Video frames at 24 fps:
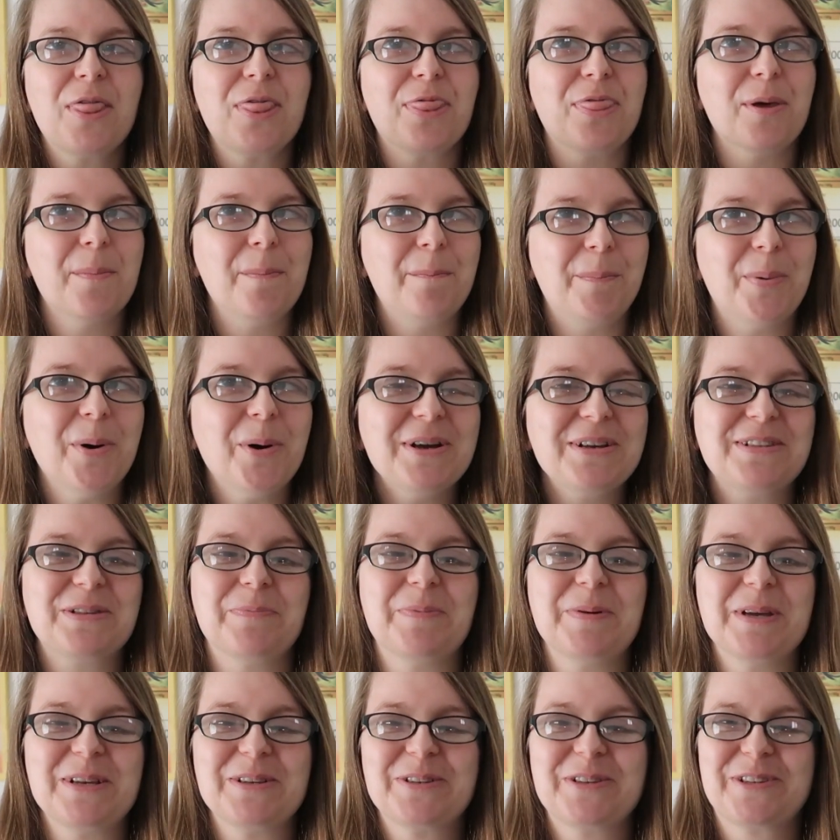The boys are
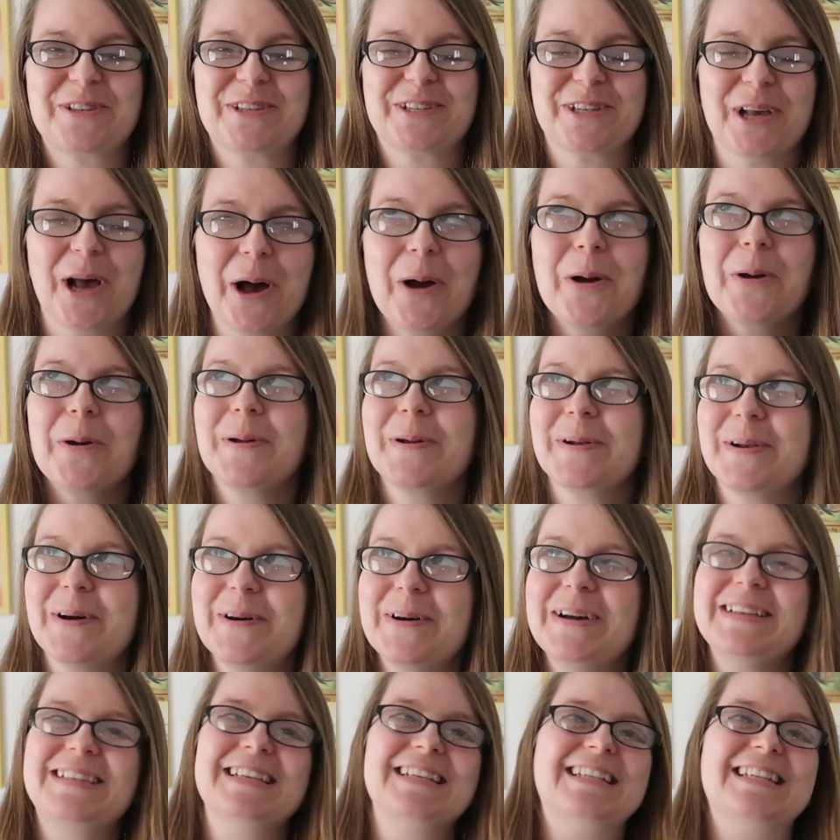being so
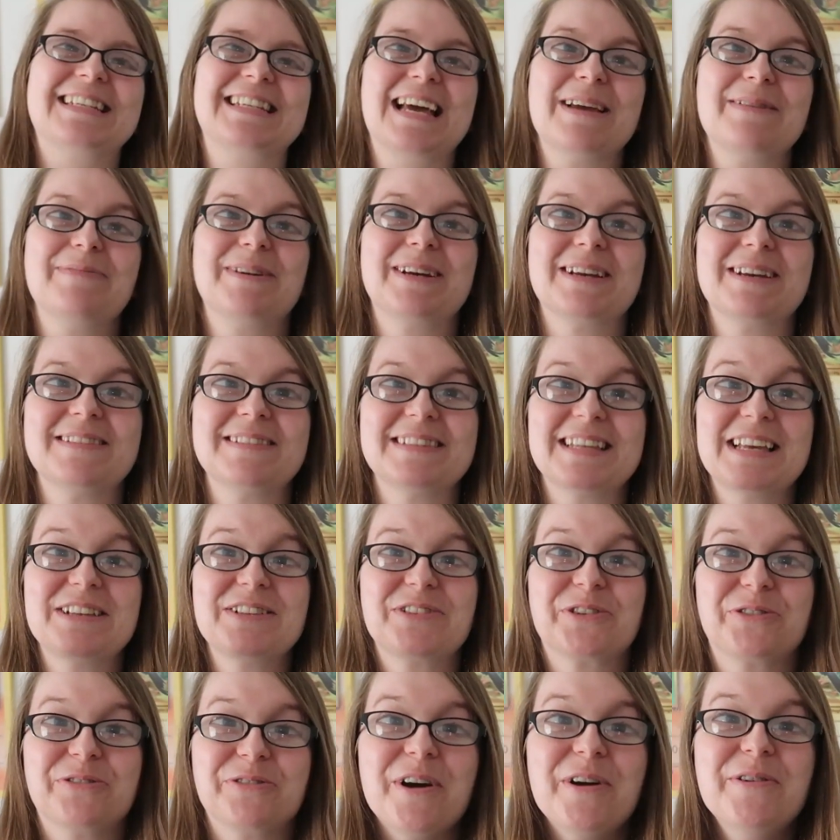noisy today because
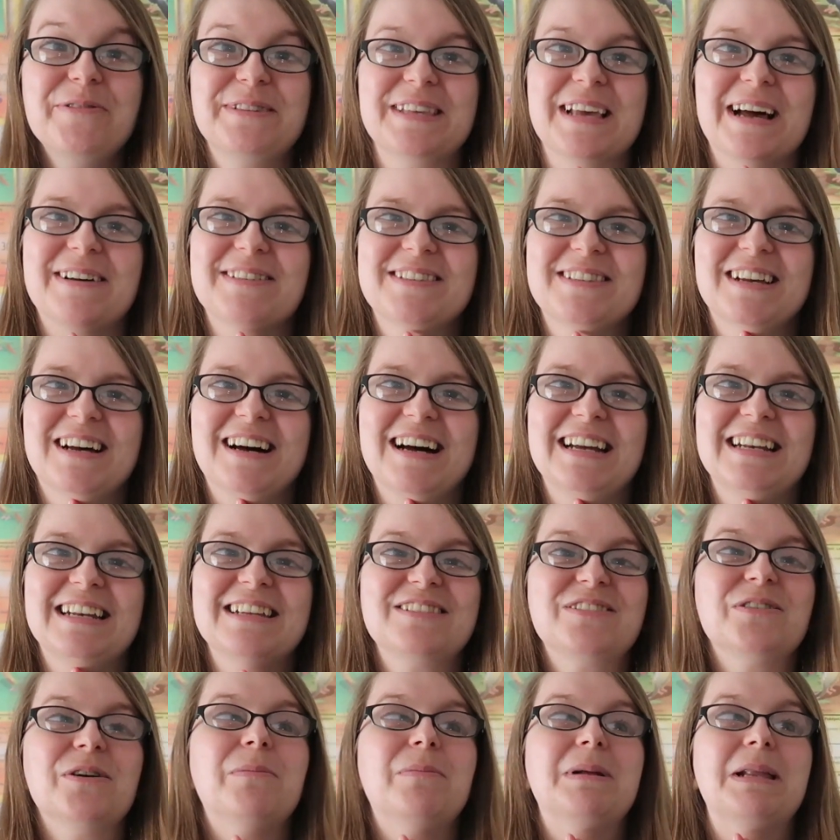there's crows outside.
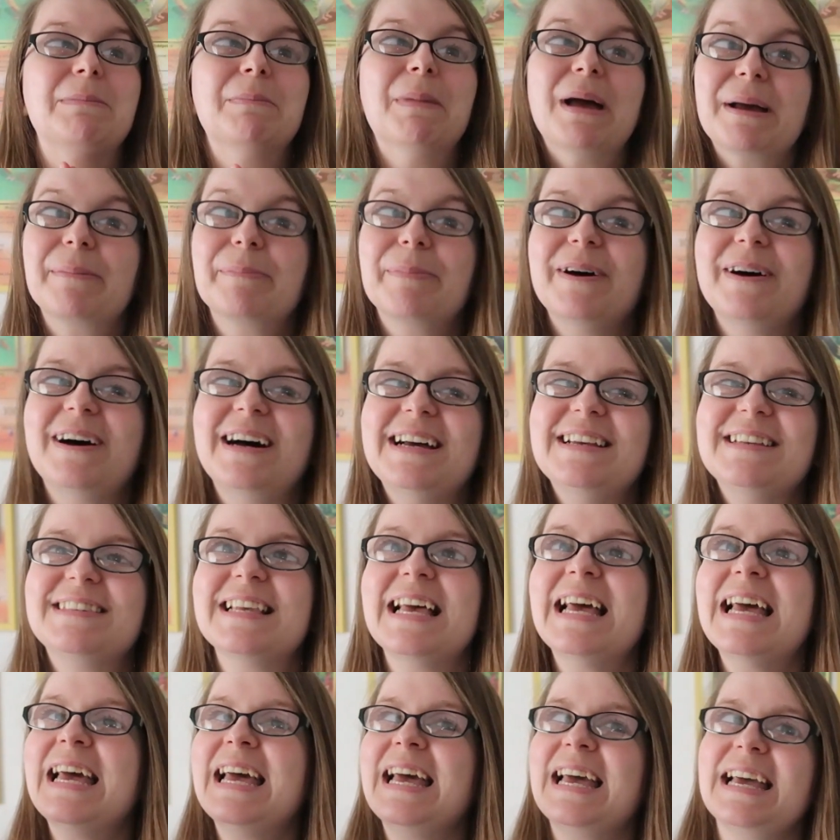It's normally magpies,
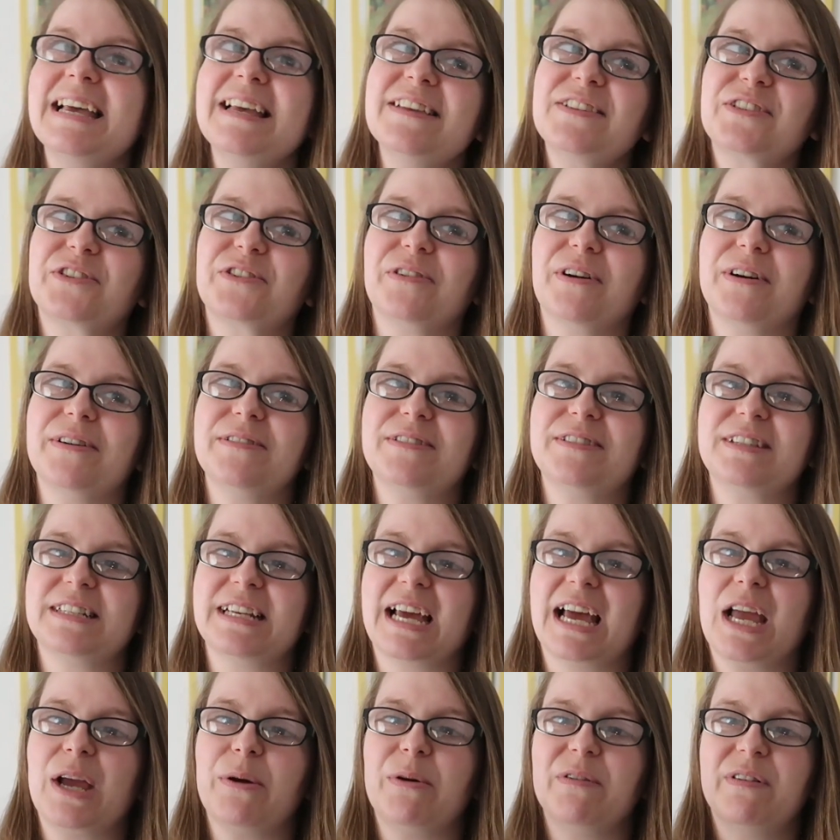it's crows
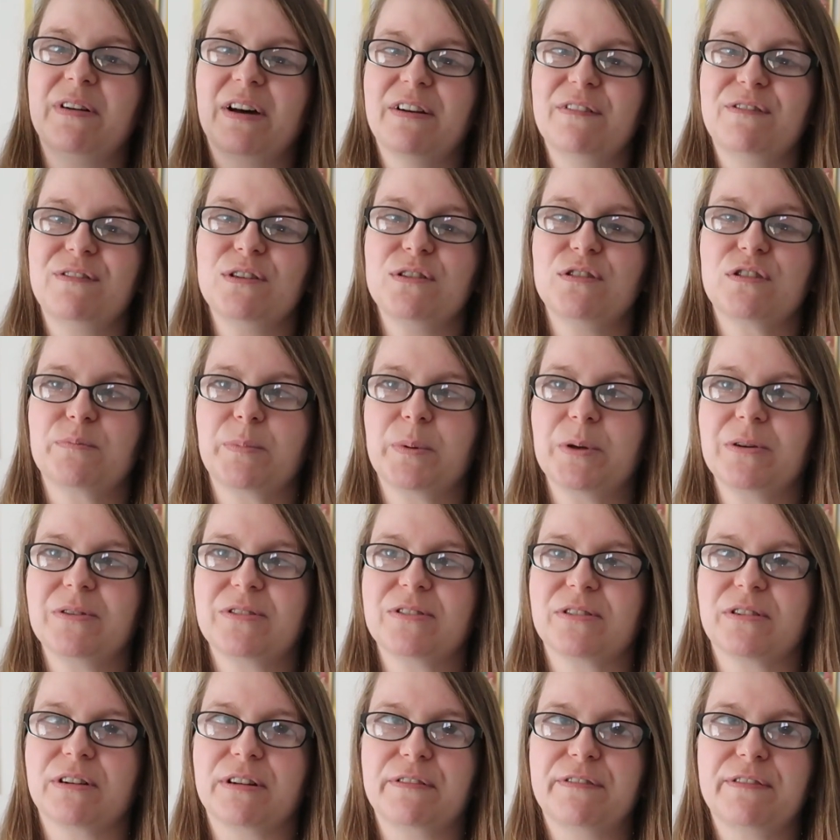today. We've had a few spooks
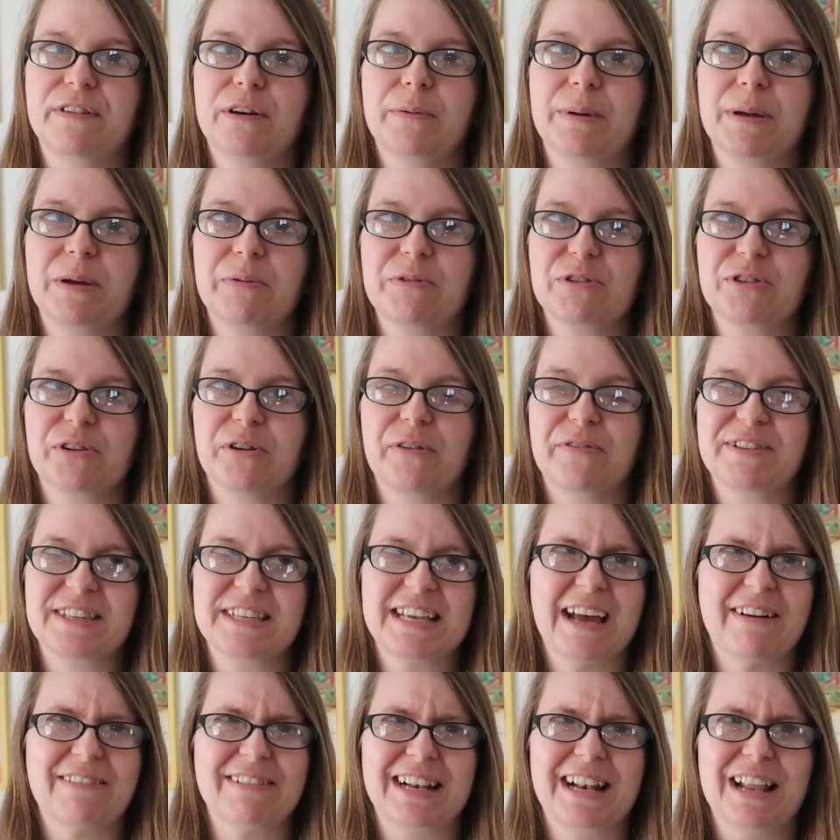during filming, which I obviously
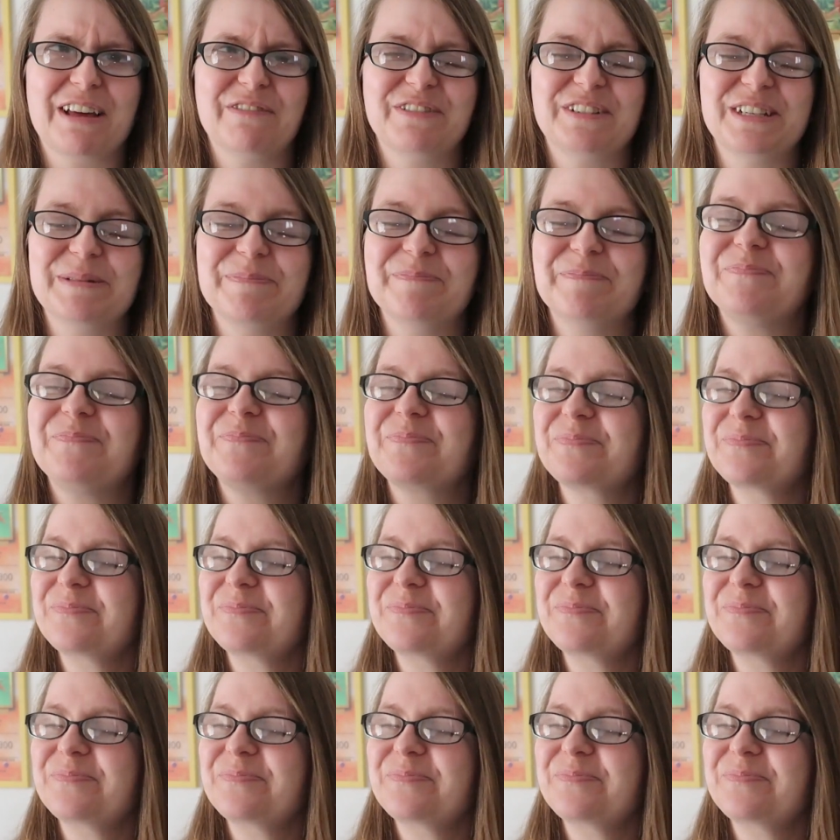haven't left in.